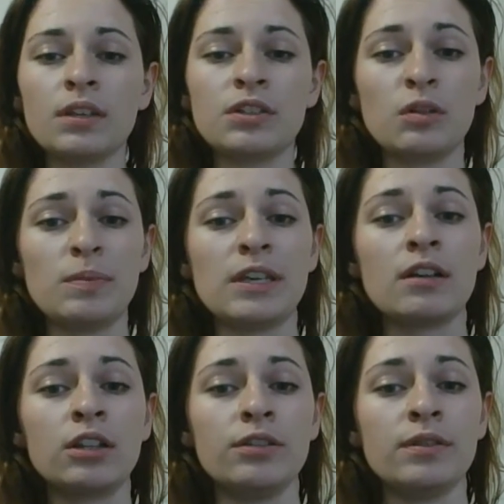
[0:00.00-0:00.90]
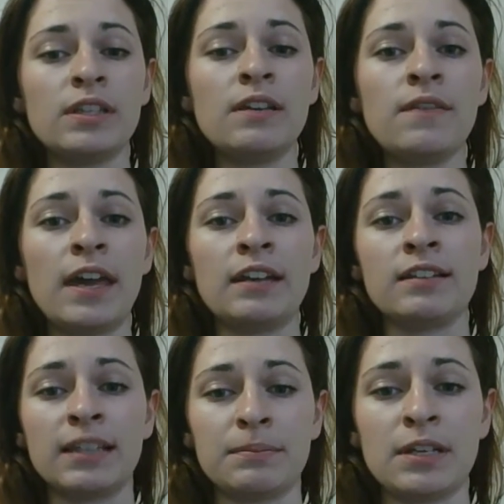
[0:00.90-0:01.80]
to be inclusive and
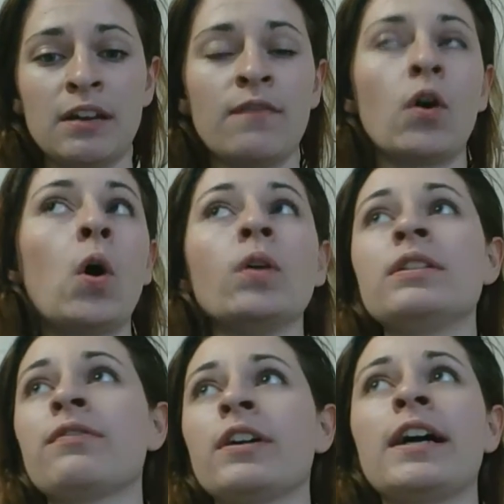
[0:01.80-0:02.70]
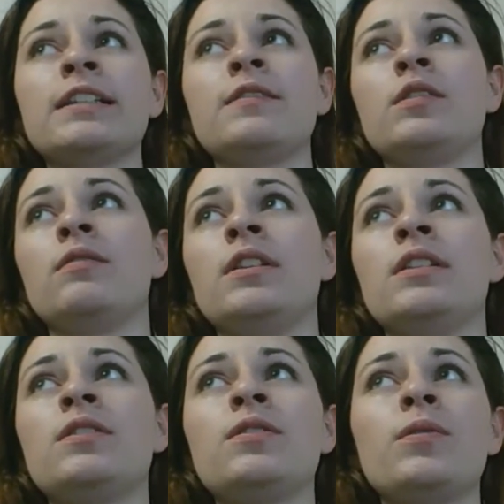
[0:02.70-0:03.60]
accepting of all different kinds of
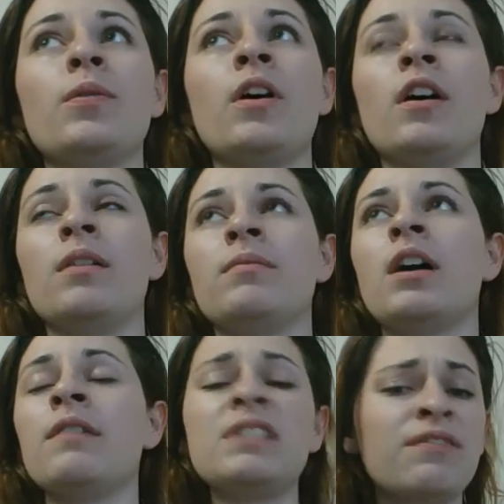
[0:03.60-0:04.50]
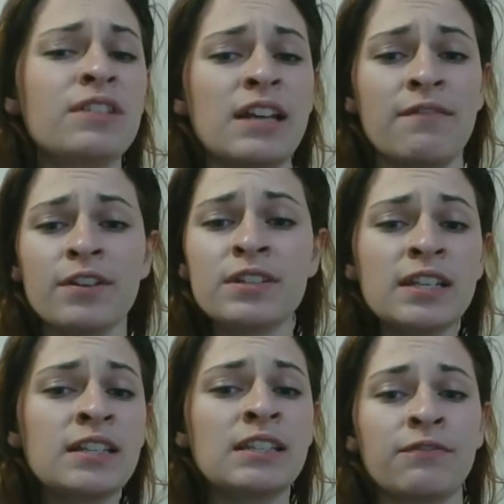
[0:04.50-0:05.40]
students, of different
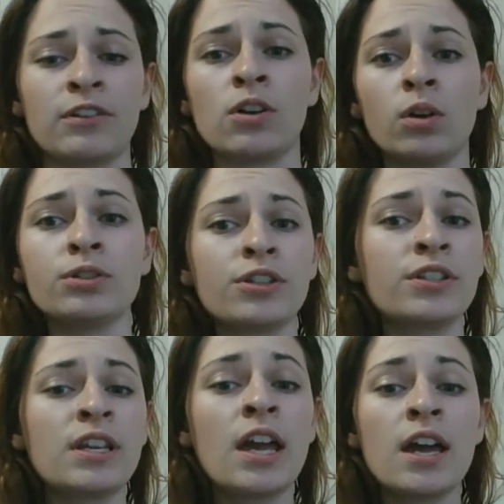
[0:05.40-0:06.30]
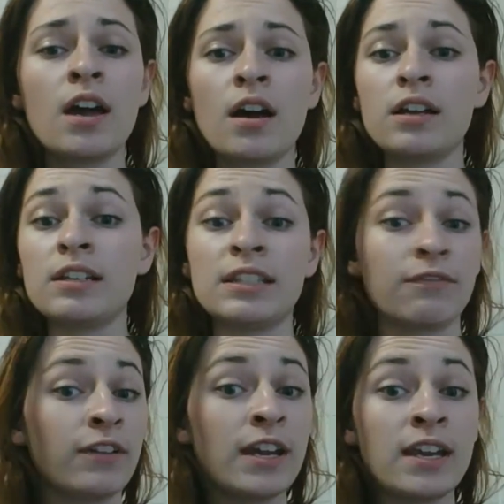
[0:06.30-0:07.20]
diversities, different cultures,
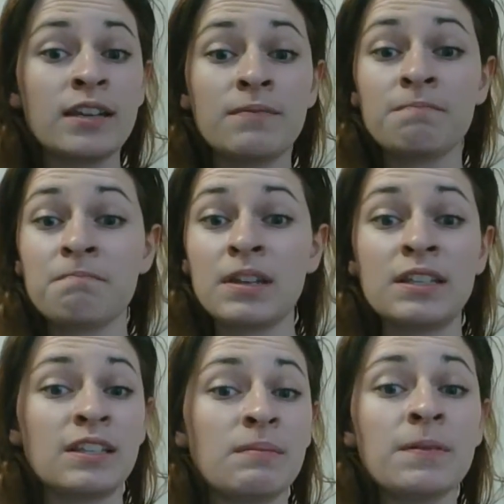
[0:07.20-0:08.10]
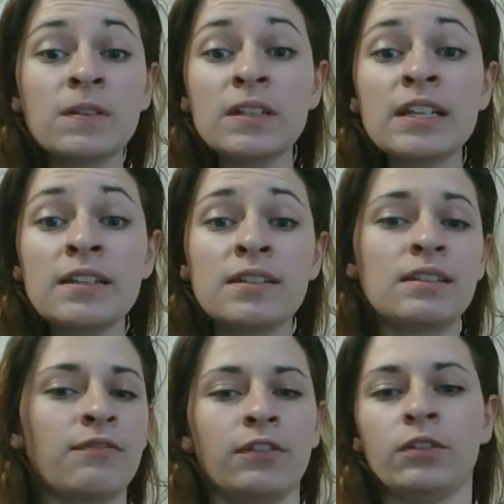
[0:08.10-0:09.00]
different disabilities,
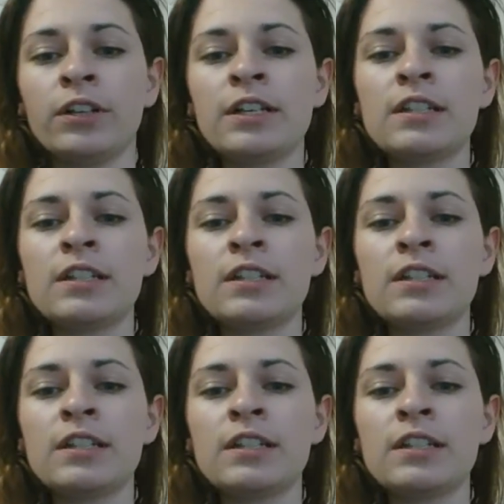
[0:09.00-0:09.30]
different learning